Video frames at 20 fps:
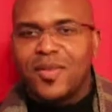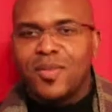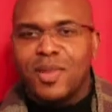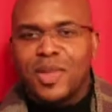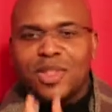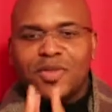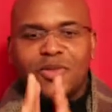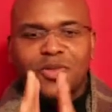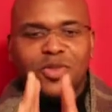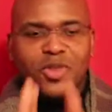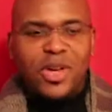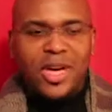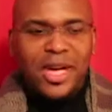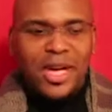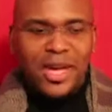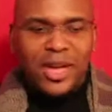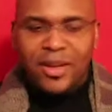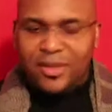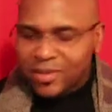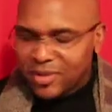But
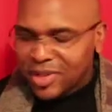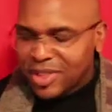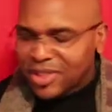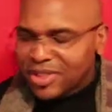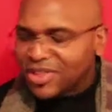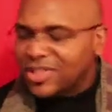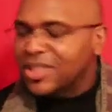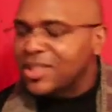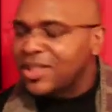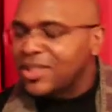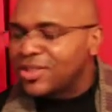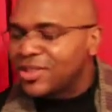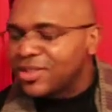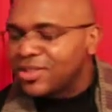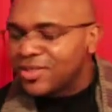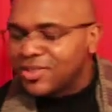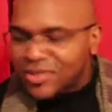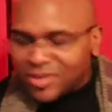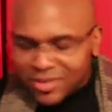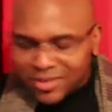try it and see.
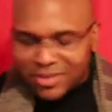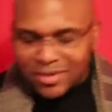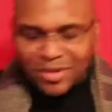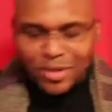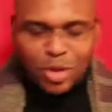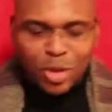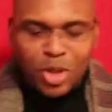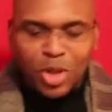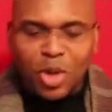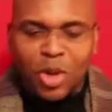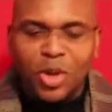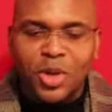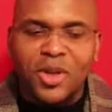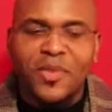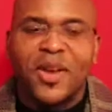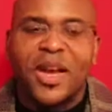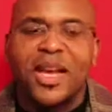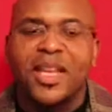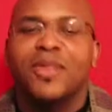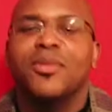Just do your own
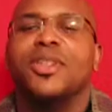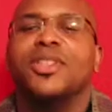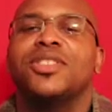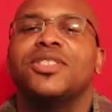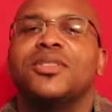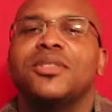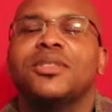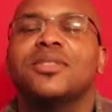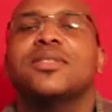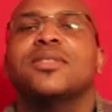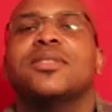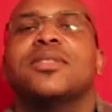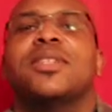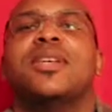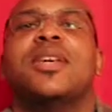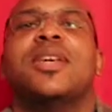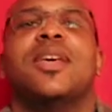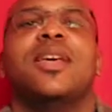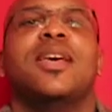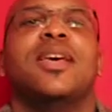evaluation.
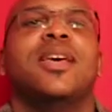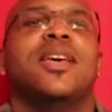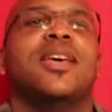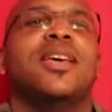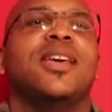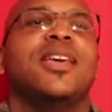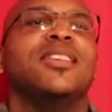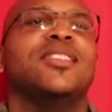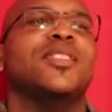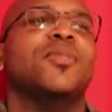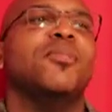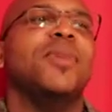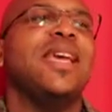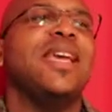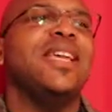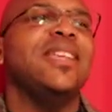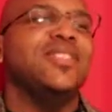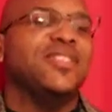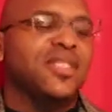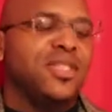It's
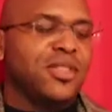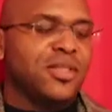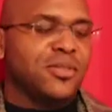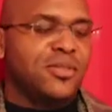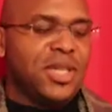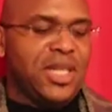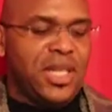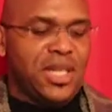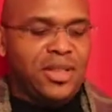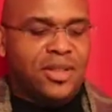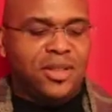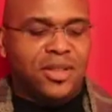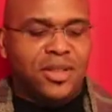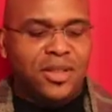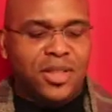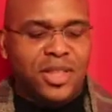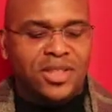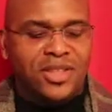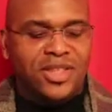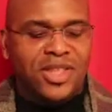amazing to me.
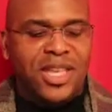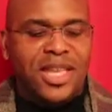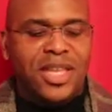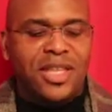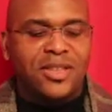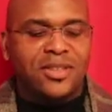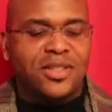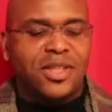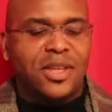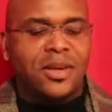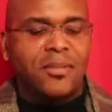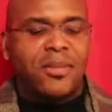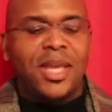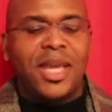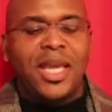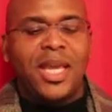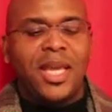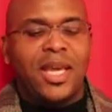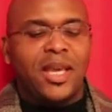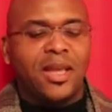It's things that a
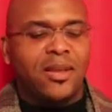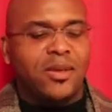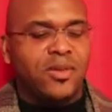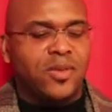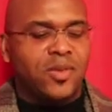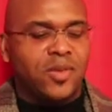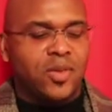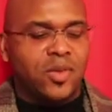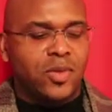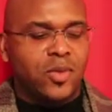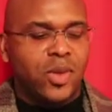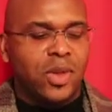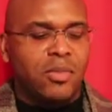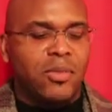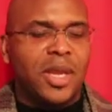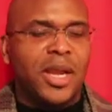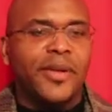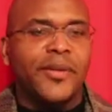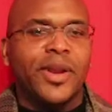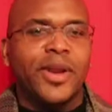man, when
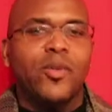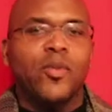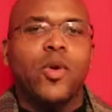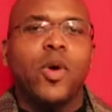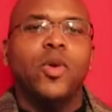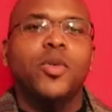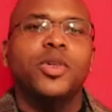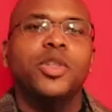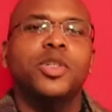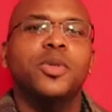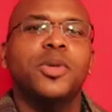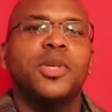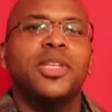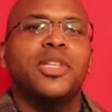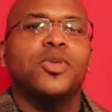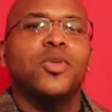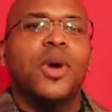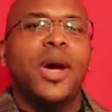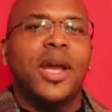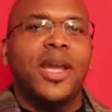married, won't do with
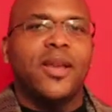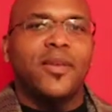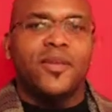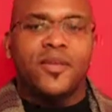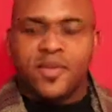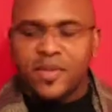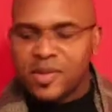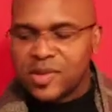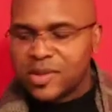his wife,